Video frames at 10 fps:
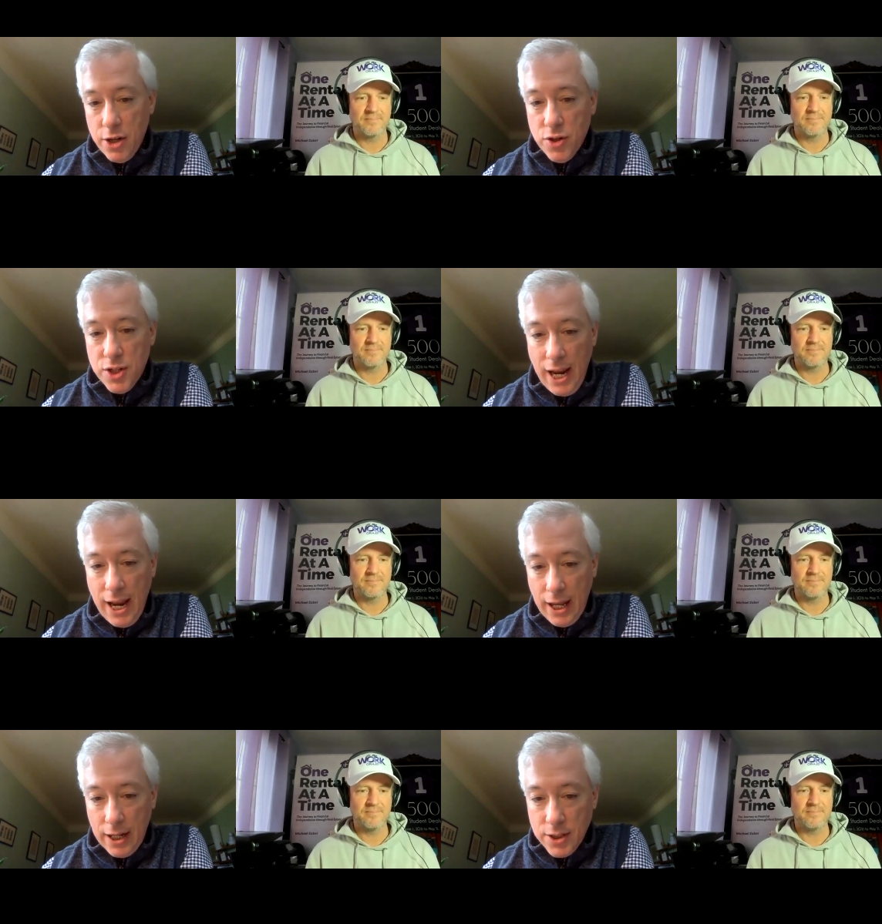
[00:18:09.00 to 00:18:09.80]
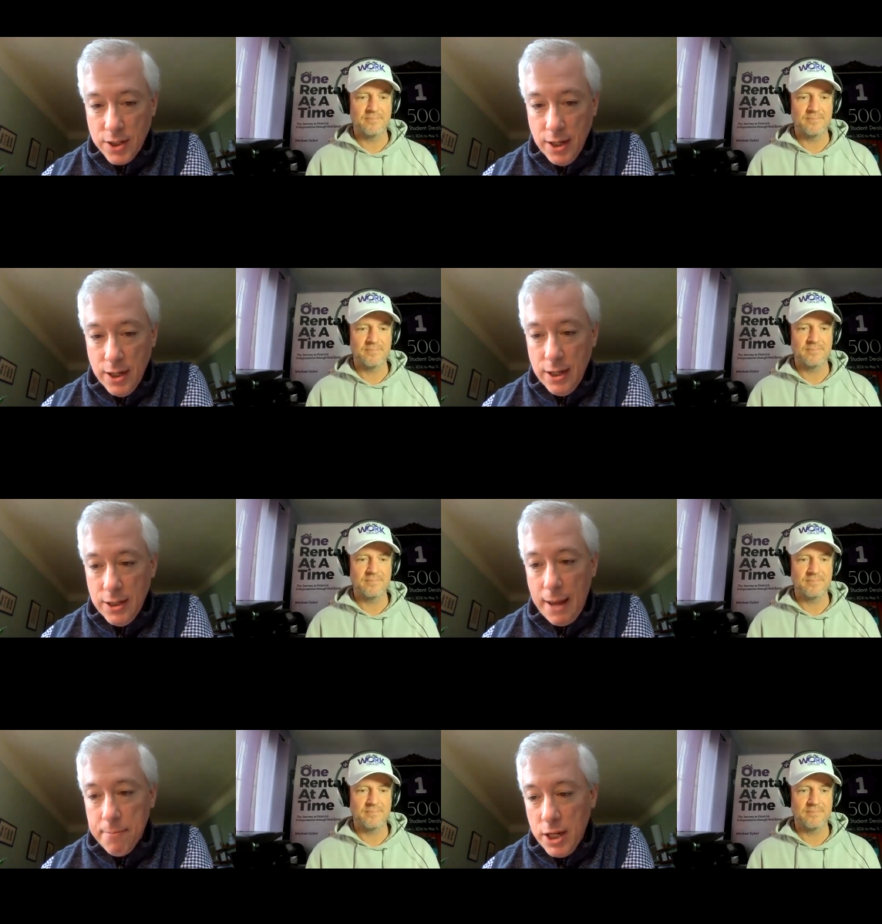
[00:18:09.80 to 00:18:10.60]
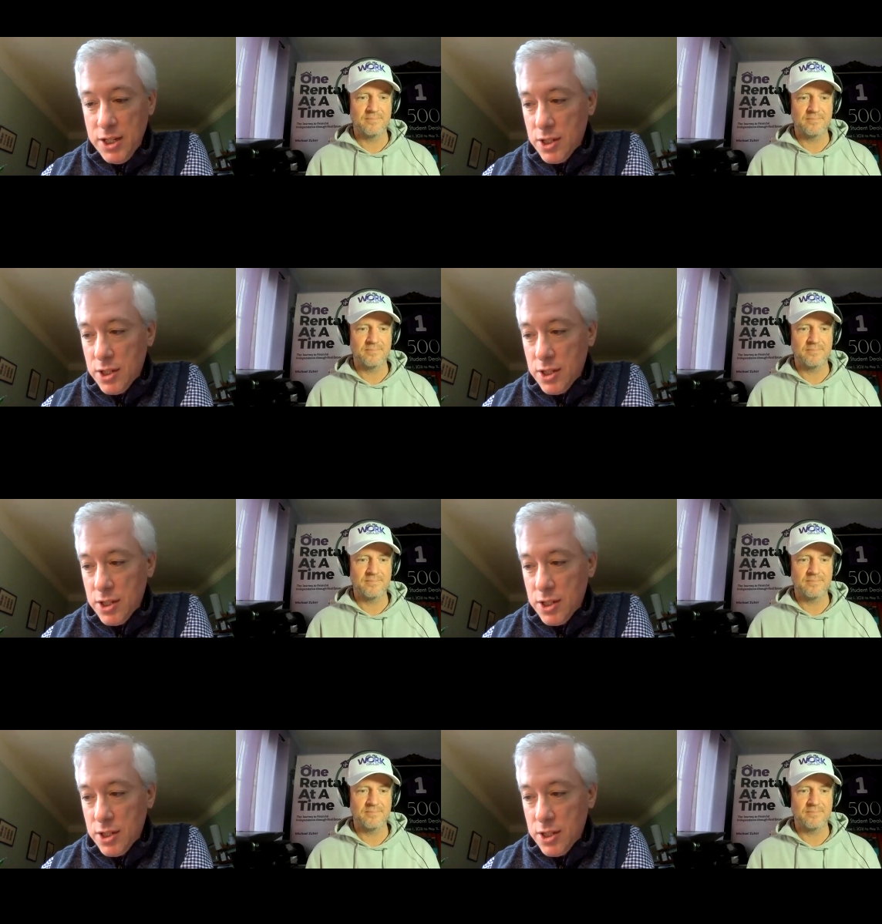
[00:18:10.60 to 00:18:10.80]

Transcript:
Speaker 1: understand that money's